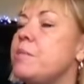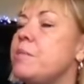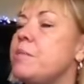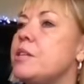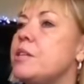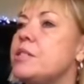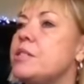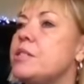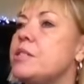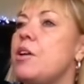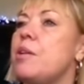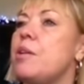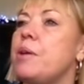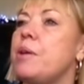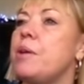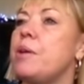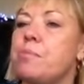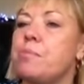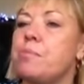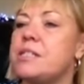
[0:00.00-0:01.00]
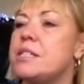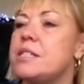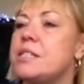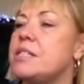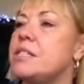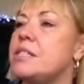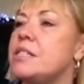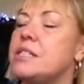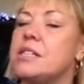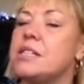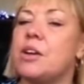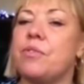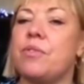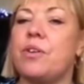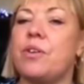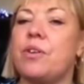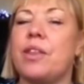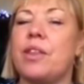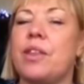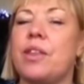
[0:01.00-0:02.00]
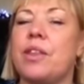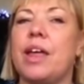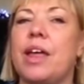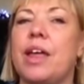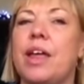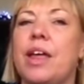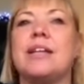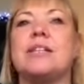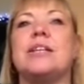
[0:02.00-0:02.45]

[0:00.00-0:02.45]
starting my own business and stuff like that. And